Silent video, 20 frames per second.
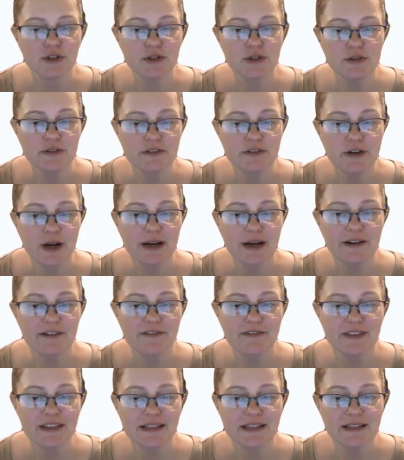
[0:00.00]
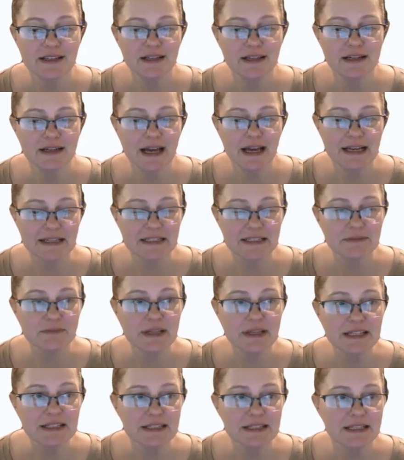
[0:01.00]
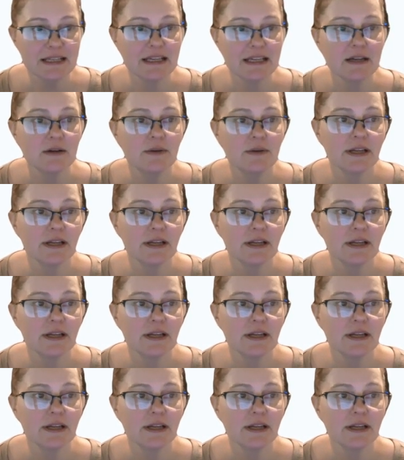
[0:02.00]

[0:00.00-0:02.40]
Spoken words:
2 of the SBC,